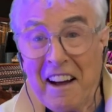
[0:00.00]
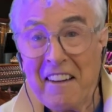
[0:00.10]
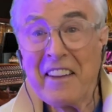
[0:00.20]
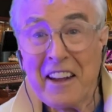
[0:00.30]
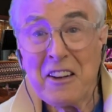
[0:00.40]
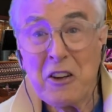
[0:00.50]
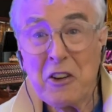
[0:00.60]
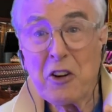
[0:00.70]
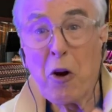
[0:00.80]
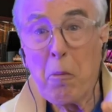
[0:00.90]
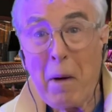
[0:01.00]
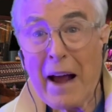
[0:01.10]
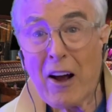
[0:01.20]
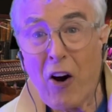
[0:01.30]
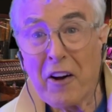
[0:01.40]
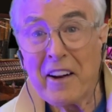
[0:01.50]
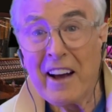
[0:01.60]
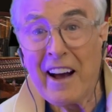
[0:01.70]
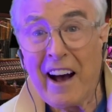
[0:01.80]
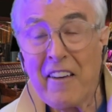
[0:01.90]
And then you come back on
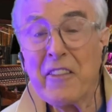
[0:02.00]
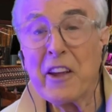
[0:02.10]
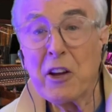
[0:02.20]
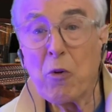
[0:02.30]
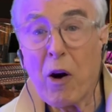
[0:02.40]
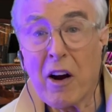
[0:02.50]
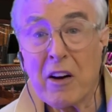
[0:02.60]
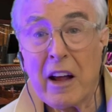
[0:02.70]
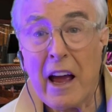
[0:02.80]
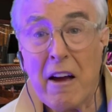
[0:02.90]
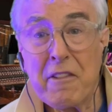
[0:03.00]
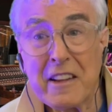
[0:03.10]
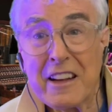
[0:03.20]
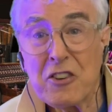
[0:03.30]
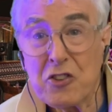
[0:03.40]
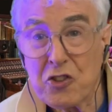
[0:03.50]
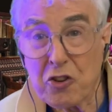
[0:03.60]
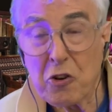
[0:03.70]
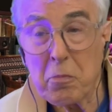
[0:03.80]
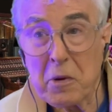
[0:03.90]
and there you are. Everything
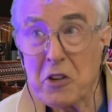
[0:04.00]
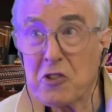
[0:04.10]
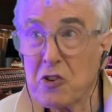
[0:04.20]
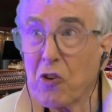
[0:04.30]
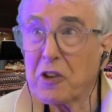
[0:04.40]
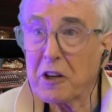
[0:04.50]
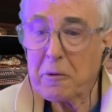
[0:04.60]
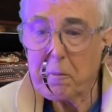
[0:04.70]
should be sorted.